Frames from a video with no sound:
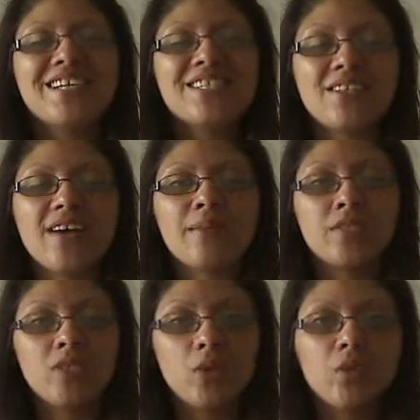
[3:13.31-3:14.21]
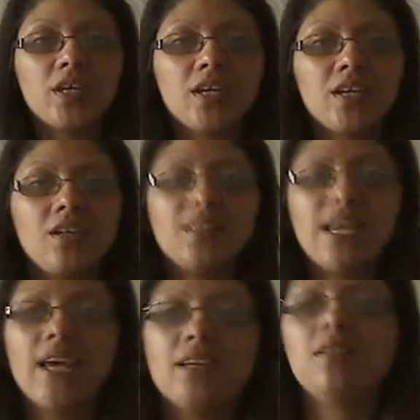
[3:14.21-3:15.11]
So I'm still working on
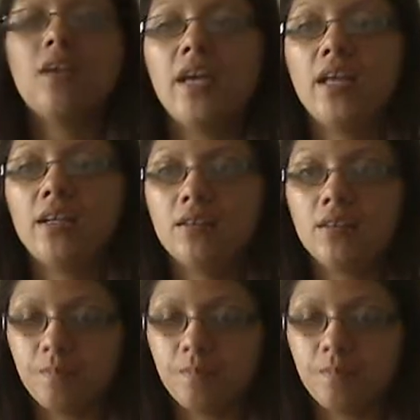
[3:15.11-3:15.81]
that, and